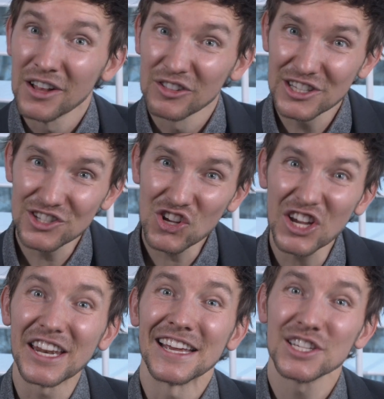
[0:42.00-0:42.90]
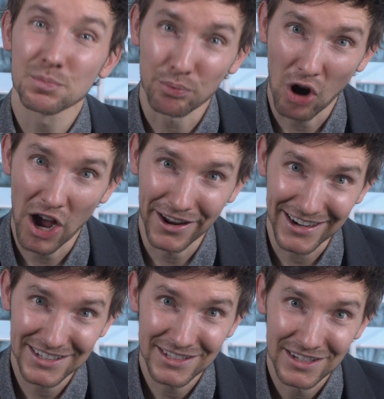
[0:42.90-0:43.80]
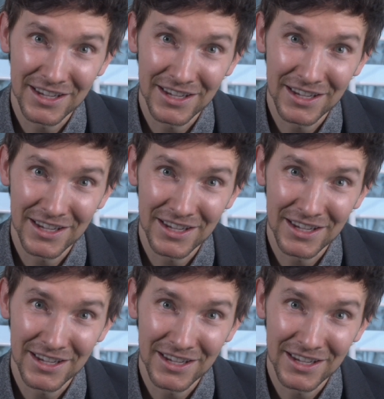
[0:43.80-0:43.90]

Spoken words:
Let's look at his product.